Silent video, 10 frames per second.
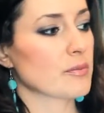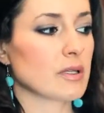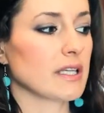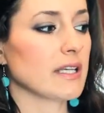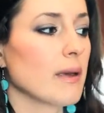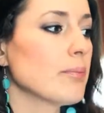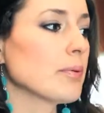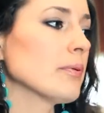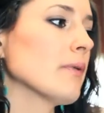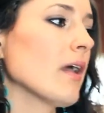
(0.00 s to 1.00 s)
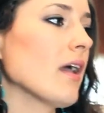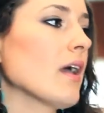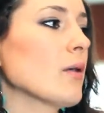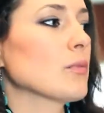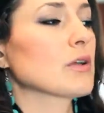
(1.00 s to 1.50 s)
cleanup
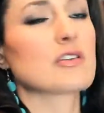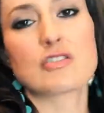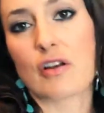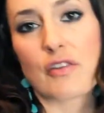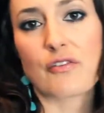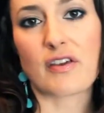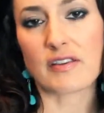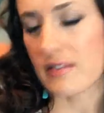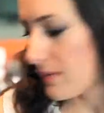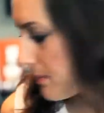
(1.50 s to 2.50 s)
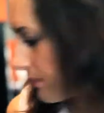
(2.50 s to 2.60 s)
and we're gonna start on the face.